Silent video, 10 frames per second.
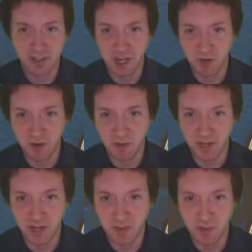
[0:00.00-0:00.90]
it got rid of
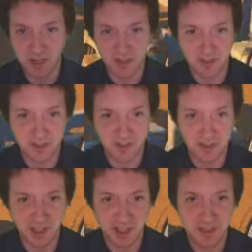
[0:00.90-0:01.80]
my eye bags, so
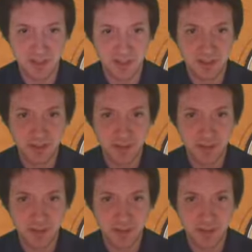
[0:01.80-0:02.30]
that's nice.